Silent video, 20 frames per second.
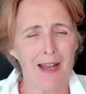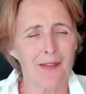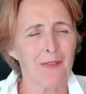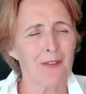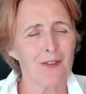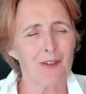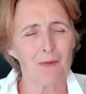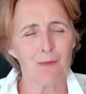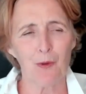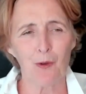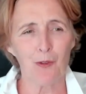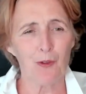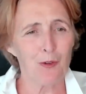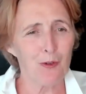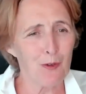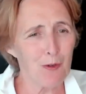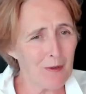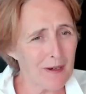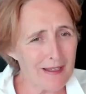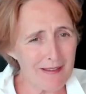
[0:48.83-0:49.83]
And this is both
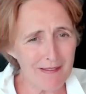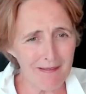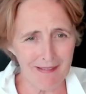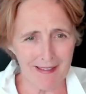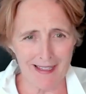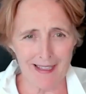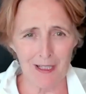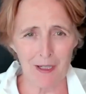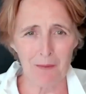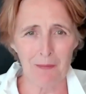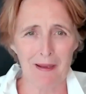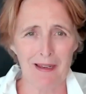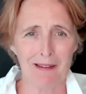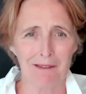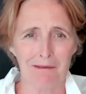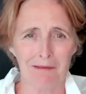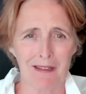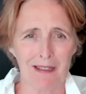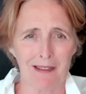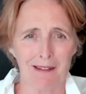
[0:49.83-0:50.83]
a great thing and a
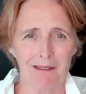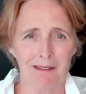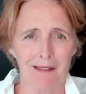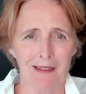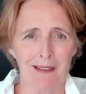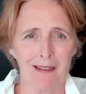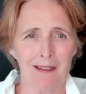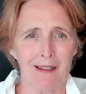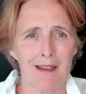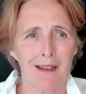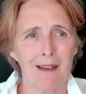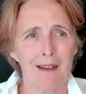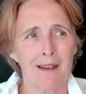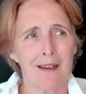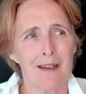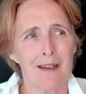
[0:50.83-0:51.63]
bad thing in that